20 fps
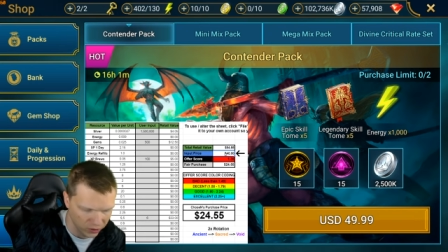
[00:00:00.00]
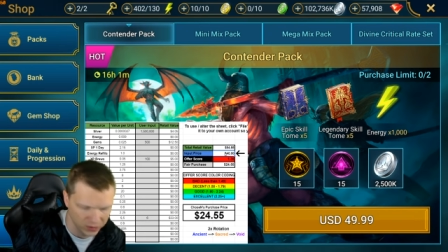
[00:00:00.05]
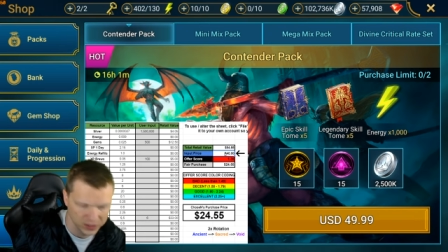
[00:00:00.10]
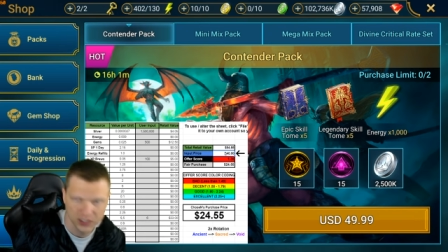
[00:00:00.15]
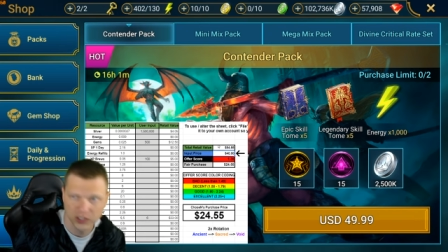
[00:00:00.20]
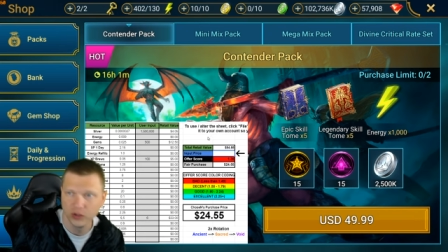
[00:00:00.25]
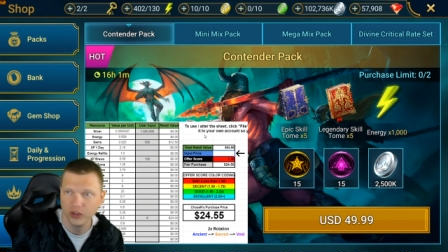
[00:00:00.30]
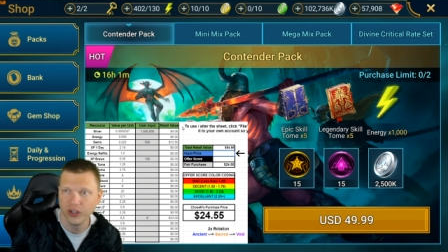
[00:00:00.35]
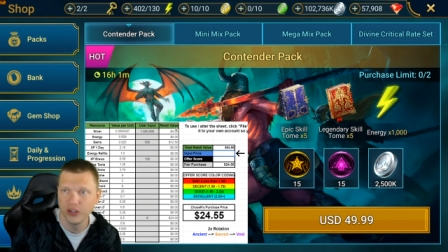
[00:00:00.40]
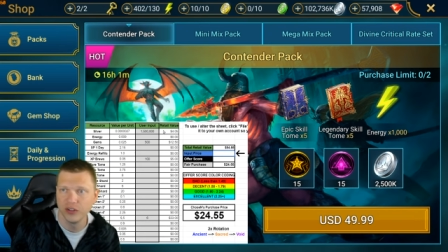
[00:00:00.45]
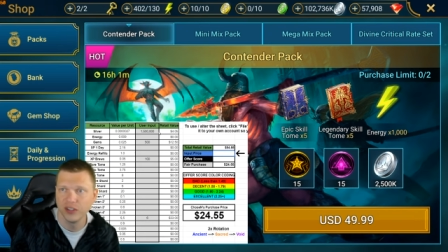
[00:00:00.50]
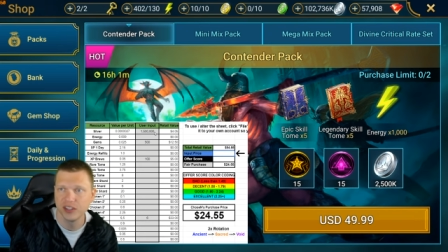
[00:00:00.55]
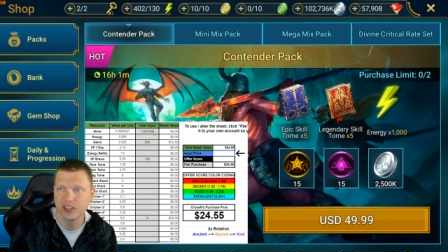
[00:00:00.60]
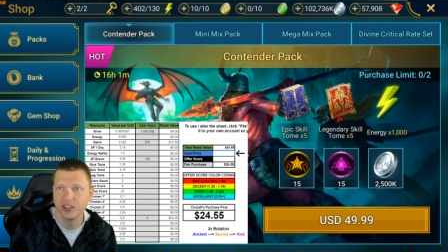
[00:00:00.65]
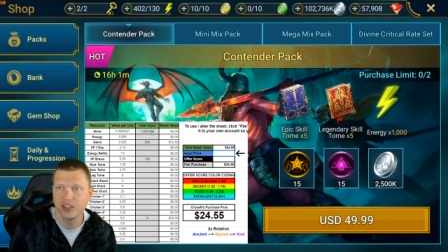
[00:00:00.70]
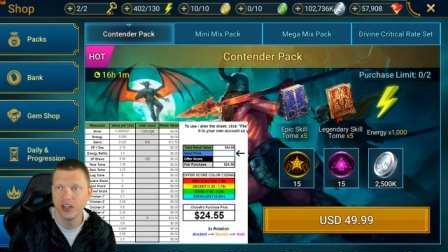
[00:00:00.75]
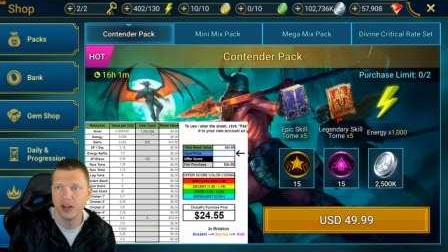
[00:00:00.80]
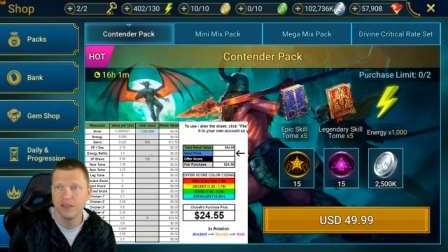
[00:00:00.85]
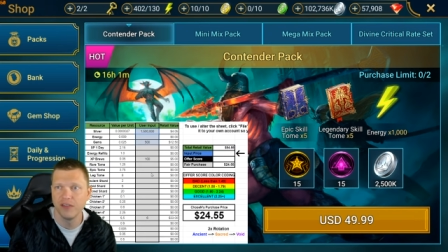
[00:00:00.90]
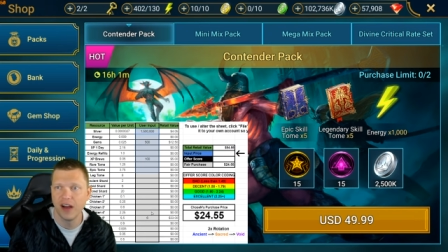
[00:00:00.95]
Let's clear this
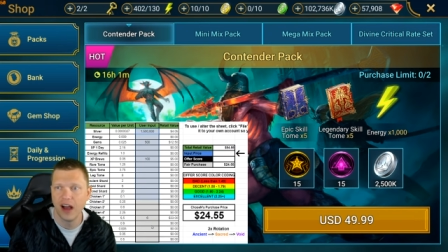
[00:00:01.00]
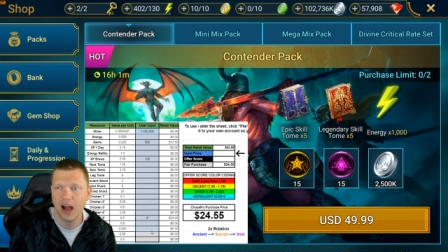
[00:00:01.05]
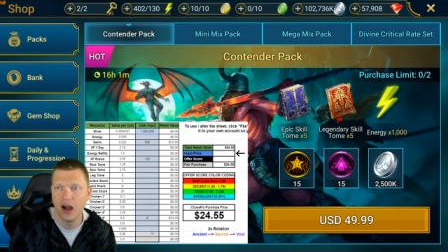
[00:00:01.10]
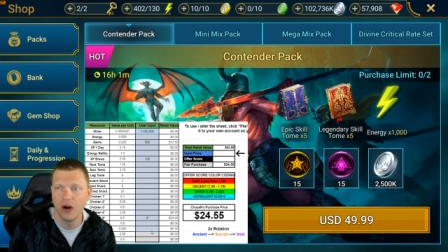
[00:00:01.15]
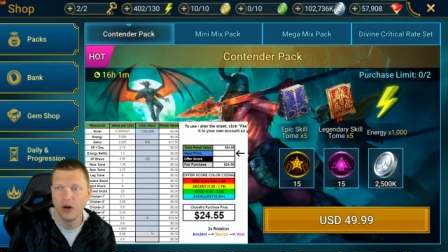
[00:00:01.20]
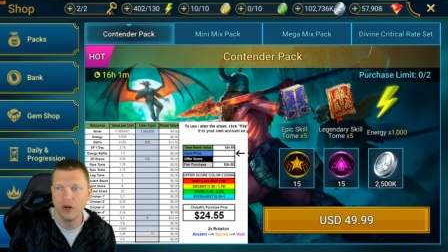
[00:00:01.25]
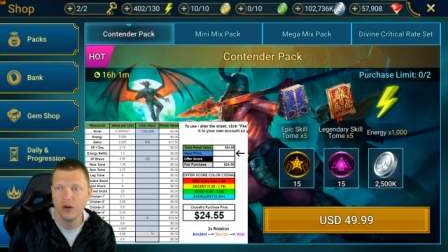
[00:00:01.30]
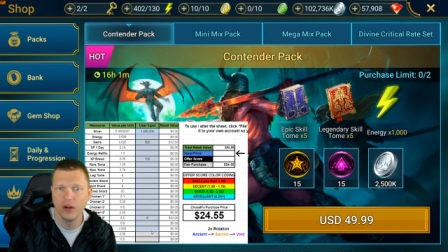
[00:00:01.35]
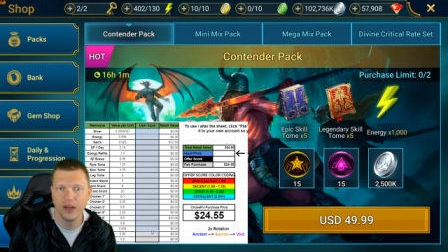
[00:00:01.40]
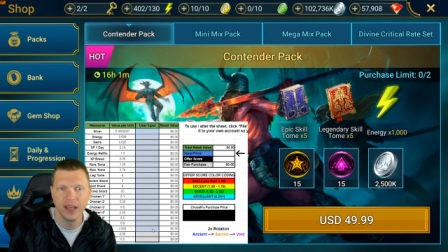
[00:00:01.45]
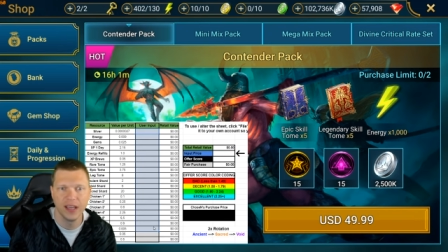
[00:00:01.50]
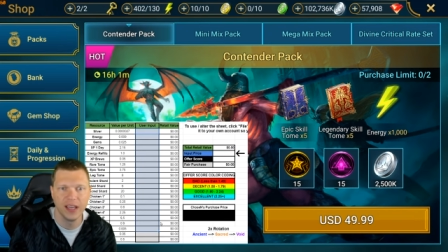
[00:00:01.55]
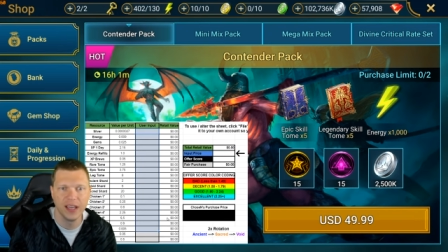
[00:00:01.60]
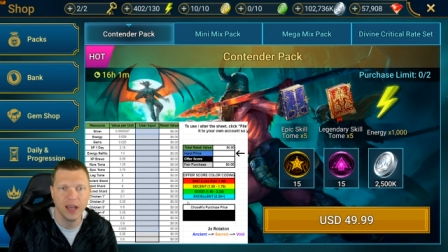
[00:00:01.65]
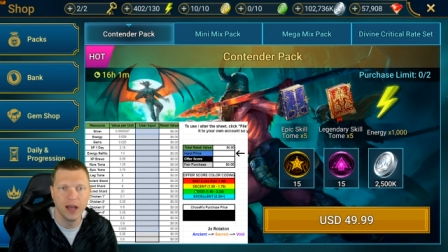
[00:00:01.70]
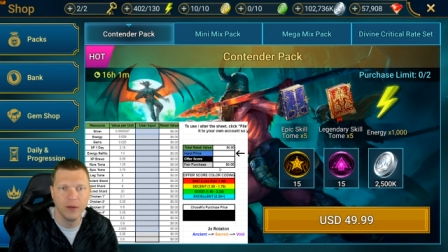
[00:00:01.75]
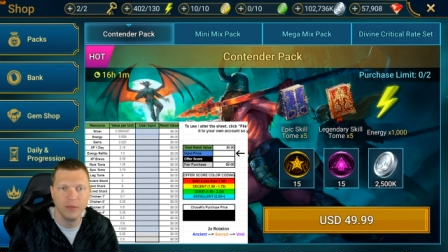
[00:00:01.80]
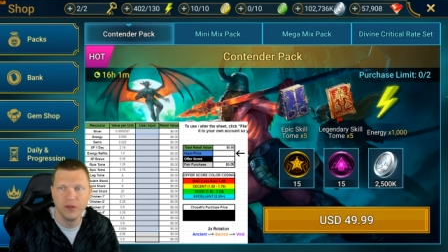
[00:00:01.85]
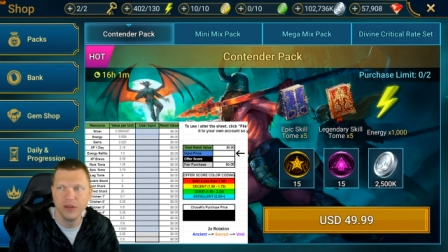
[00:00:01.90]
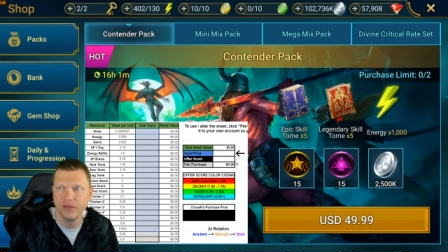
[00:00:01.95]
stuff out.
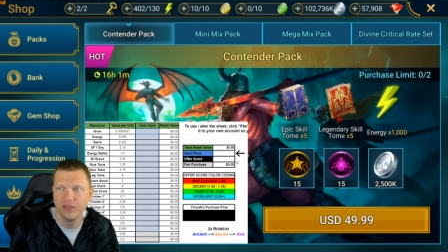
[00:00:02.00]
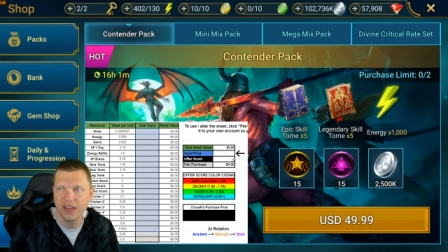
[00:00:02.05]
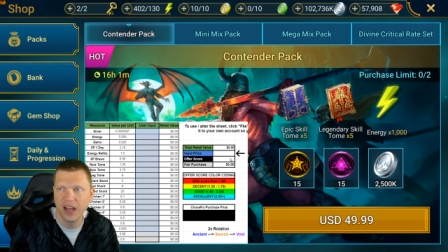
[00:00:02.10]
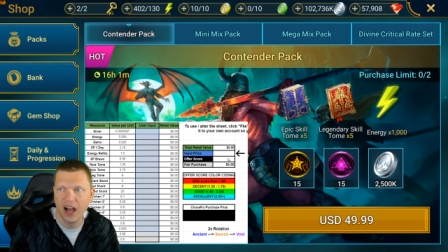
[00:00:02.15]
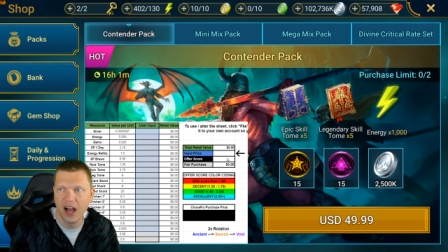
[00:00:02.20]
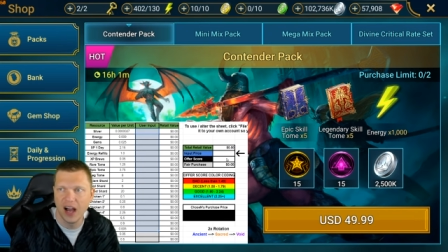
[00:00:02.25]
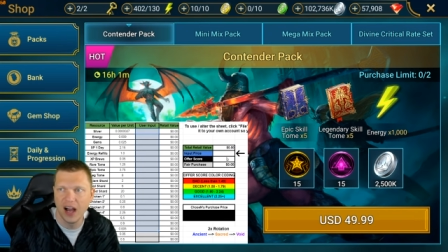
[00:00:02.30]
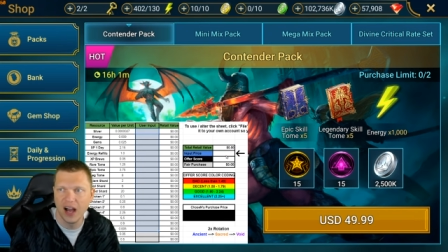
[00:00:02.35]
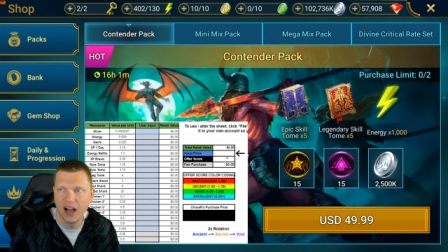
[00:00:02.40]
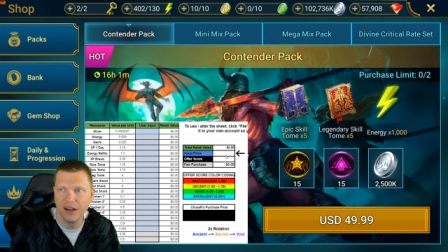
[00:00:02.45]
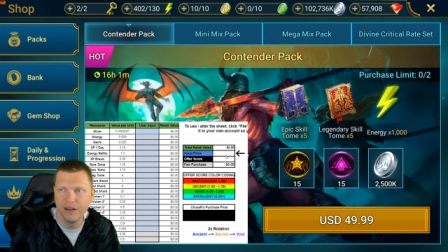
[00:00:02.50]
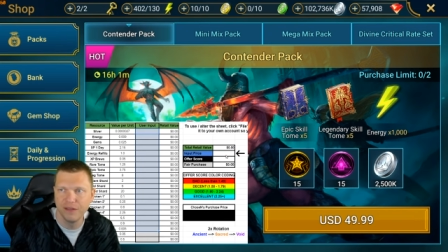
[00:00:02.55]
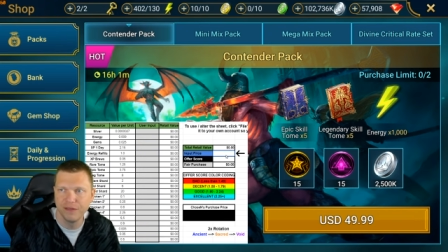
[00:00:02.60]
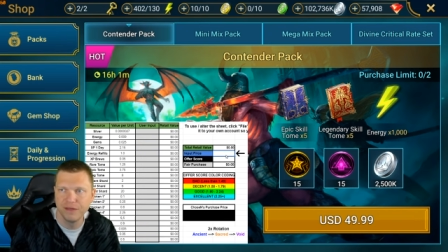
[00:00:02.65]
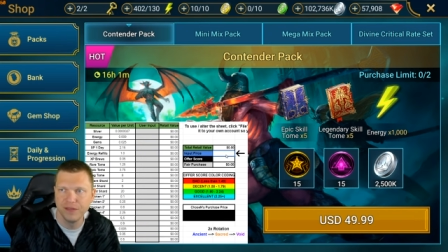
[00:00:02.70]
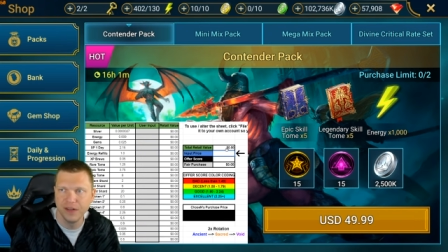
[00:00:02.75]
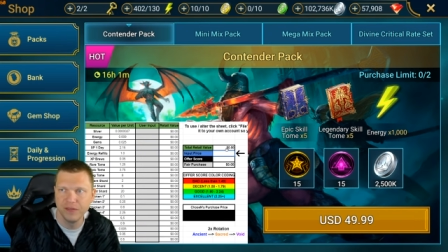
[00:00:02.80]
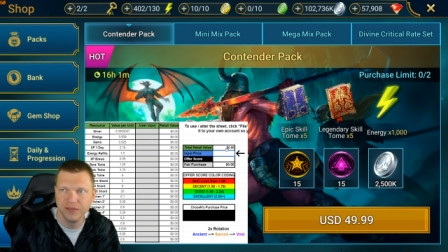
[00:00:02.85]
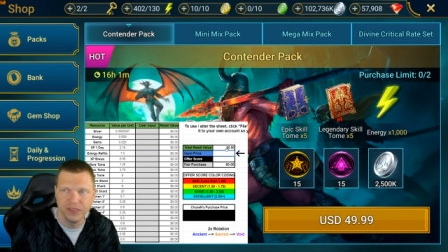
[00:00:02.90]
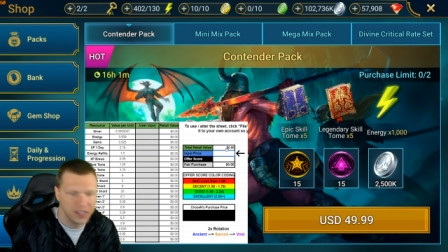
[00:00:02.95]
And we've got
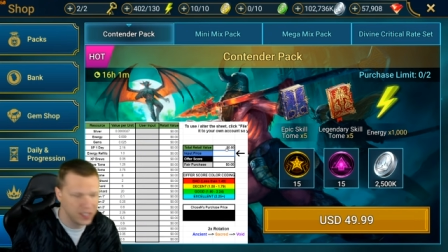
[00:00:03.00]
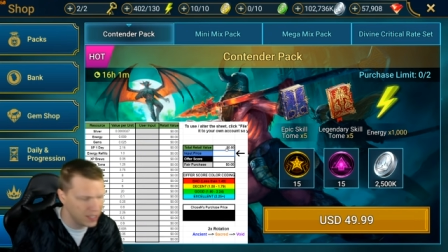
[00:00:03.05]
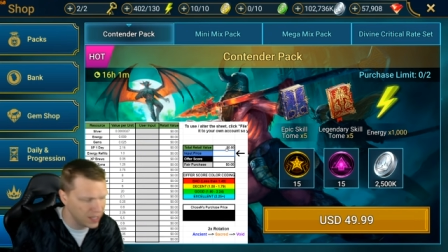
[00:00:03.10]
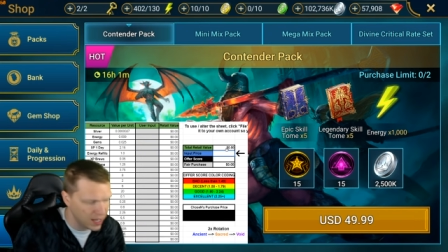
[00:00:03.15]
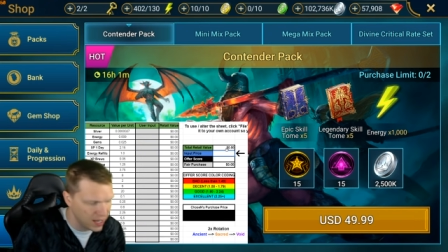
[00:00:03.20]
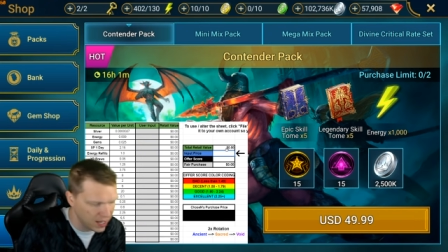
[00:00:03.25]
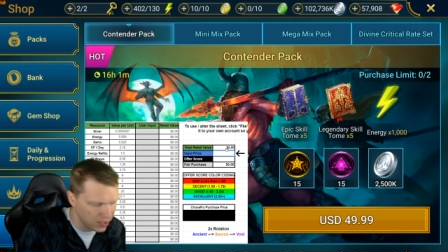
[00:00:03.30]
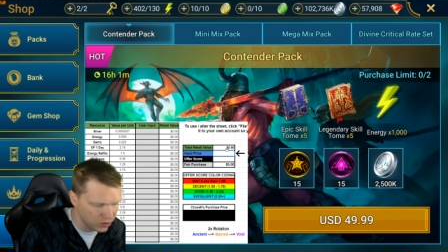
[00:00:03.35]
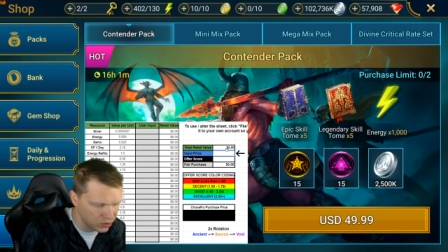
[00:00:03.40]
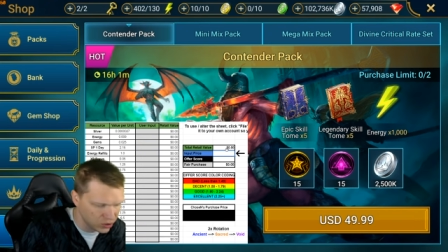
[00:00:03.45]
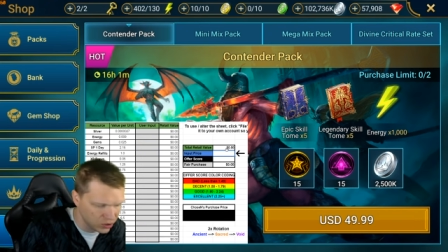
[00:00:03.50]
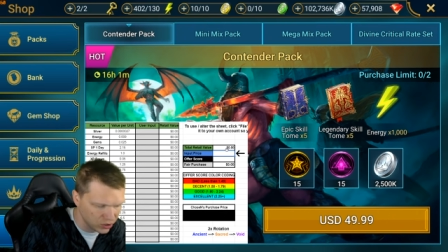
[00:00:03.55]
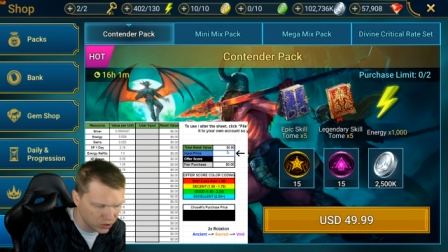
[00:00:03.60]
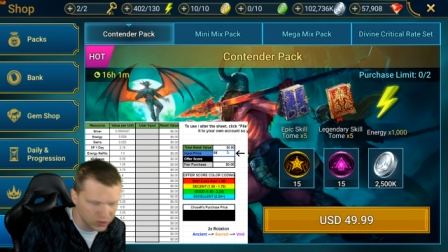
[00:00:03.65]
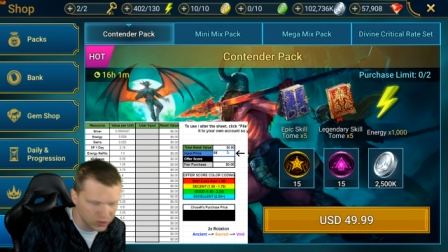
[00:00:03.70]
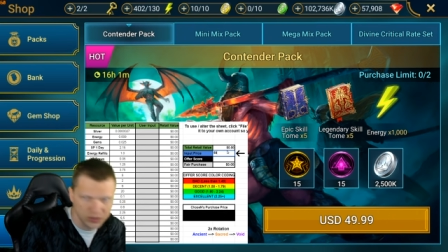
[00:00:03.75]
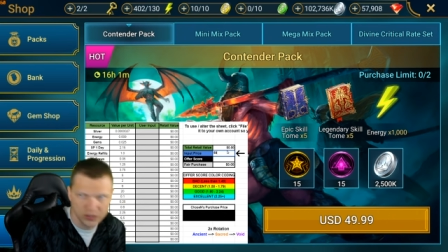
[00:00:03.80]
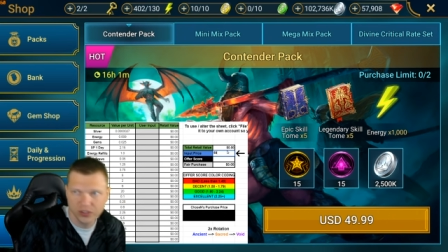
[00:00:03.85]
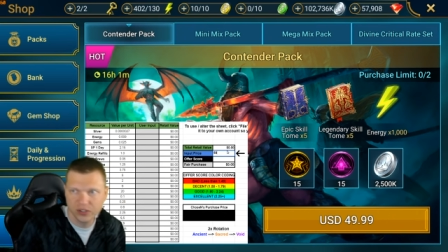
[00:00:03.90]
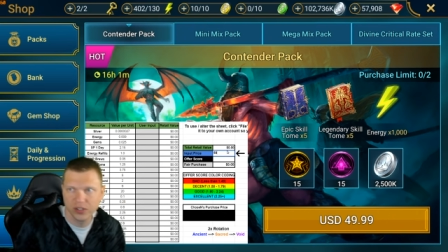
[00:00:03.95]

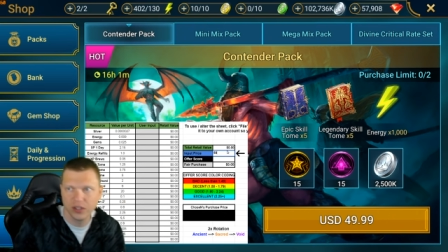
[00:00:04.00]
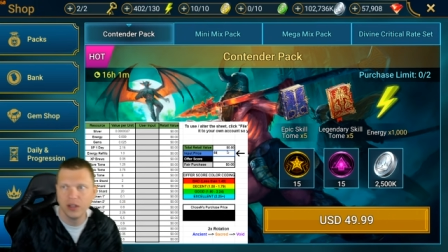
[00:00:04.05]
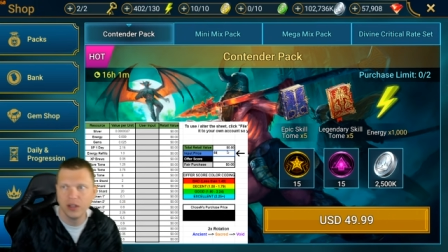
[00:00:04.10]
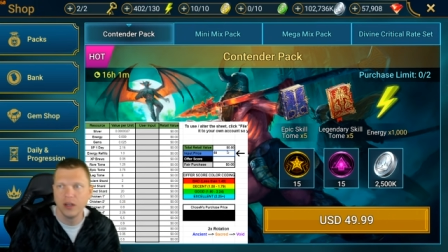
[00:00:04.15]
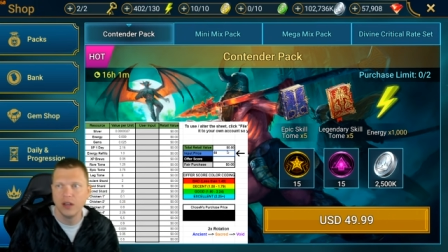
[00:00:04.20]
$50.